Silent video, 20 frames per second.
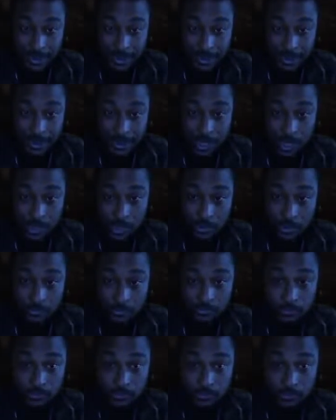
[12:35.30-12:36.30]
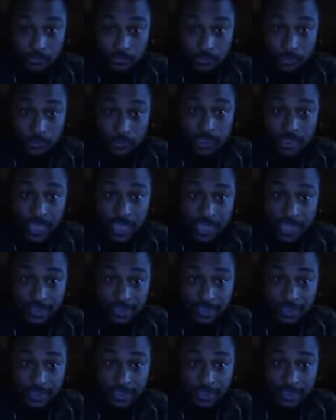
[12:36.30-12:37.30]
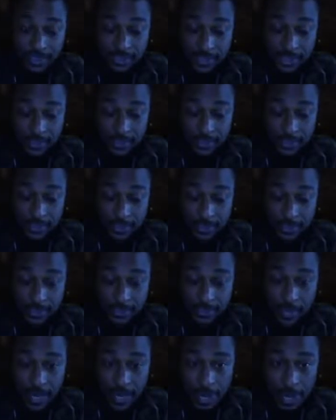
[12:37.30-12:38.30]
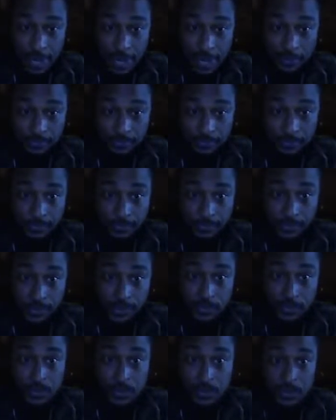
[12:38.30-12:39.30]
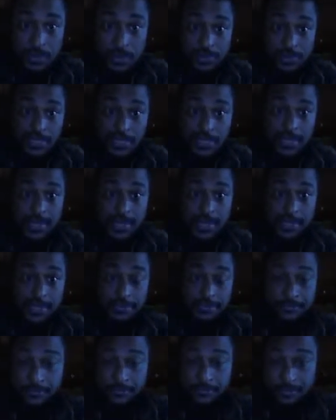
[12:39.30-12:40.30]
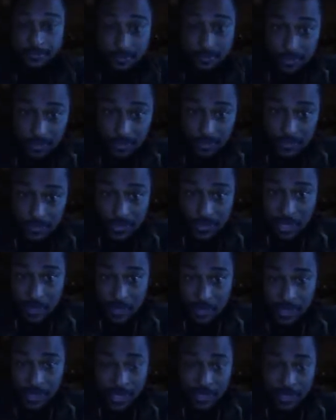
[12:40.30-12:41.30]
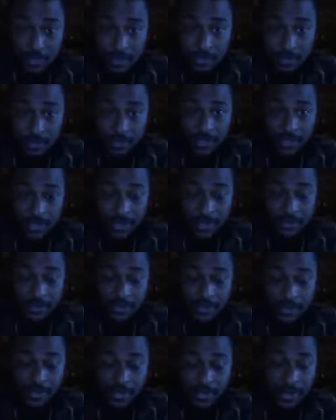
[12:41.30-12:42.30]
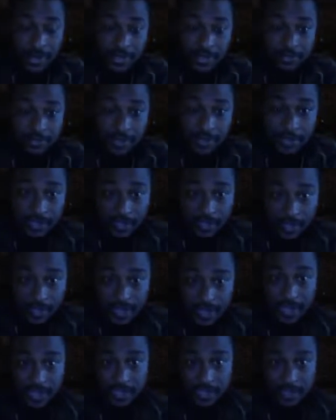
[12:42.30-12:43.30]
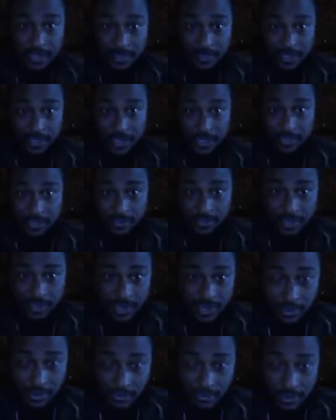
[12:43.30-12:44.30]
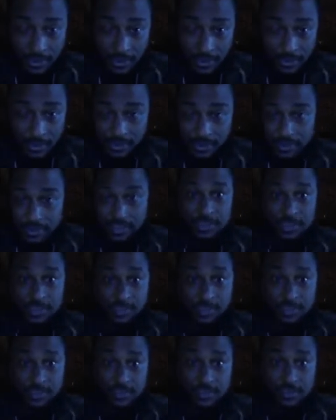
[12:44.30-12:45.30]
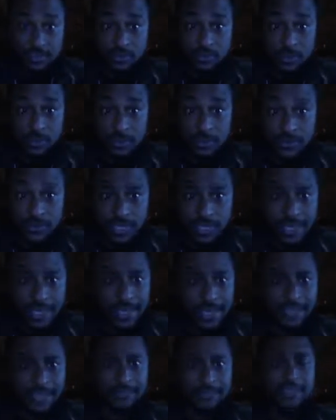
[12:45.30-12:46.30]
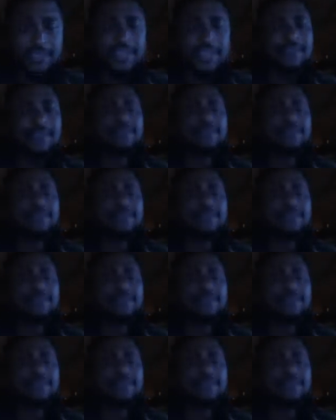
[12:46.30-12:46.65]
So you see how serious that is, right? You know what I'm saying? So it ain't no, you know, I think I'll keep it next year. I ain't gonna keep it this year. You know what I'm saying? Like you said,